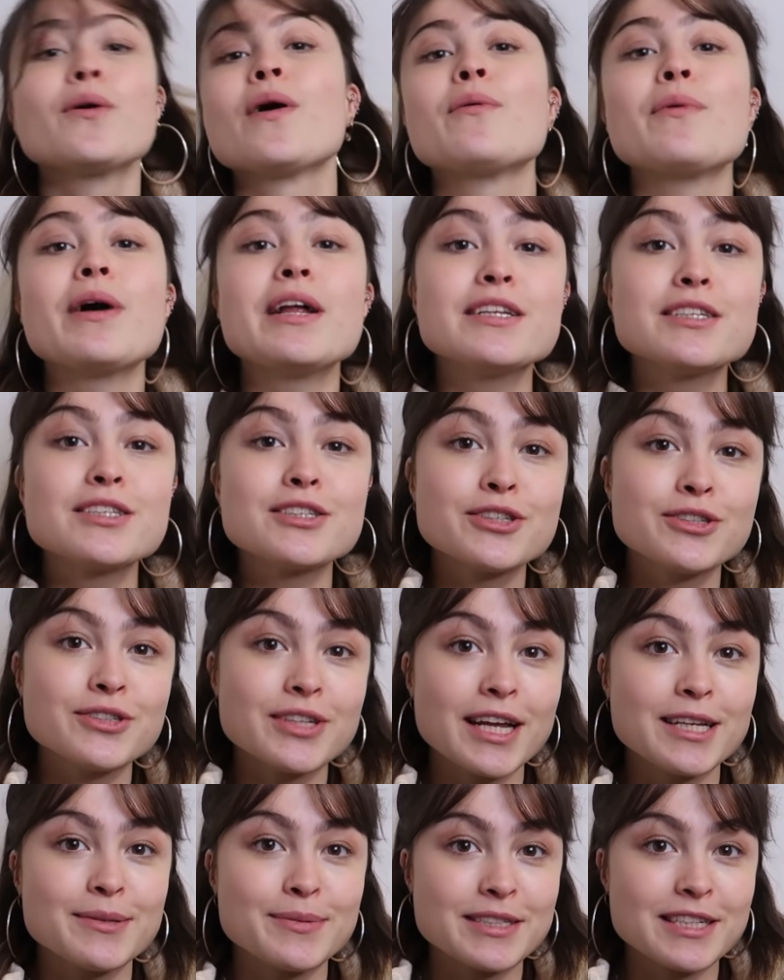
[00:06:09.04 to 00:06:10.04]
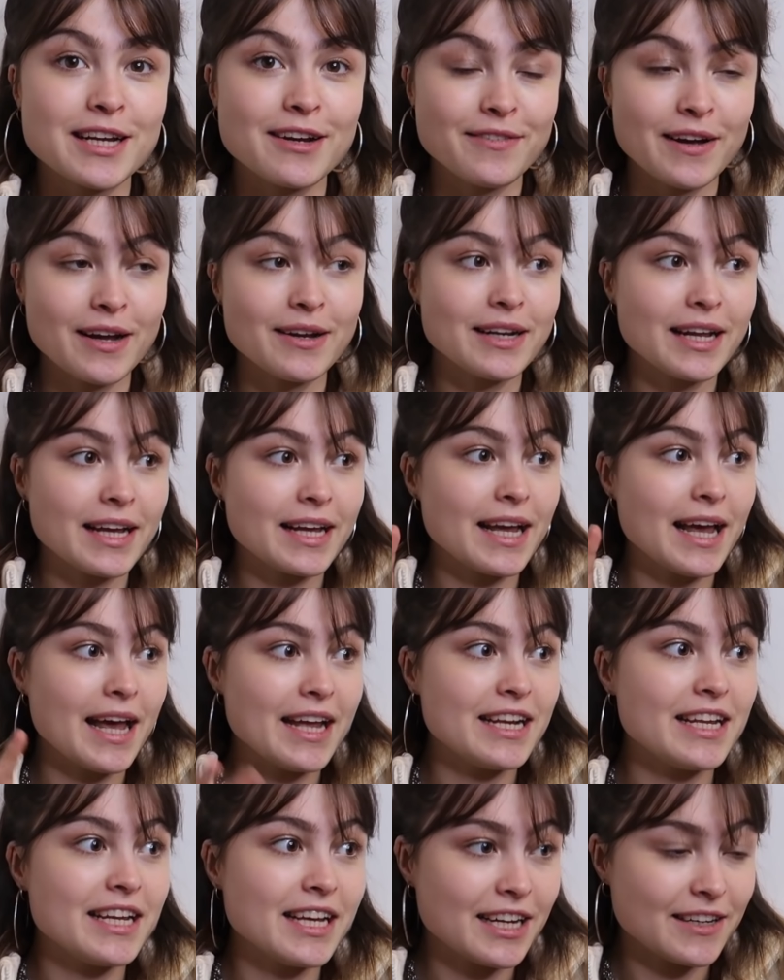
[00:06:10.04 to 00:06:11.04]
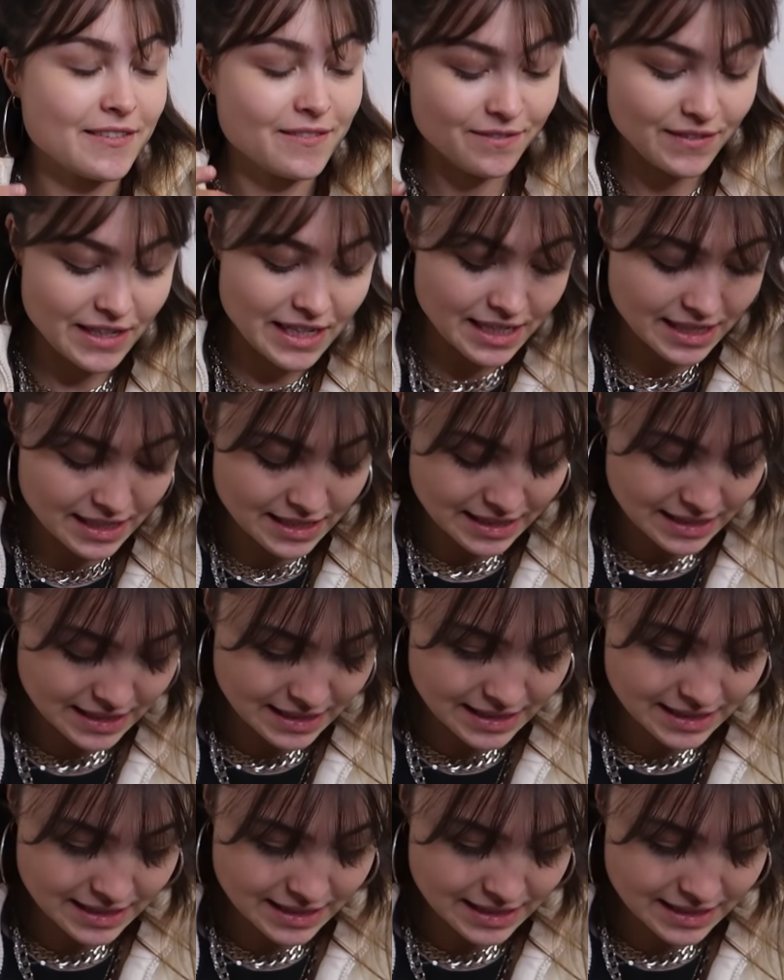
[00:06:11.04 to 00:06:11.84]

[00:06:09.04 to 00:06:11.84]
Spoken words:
So I went to Sainsbury's and I found like any kind of vegan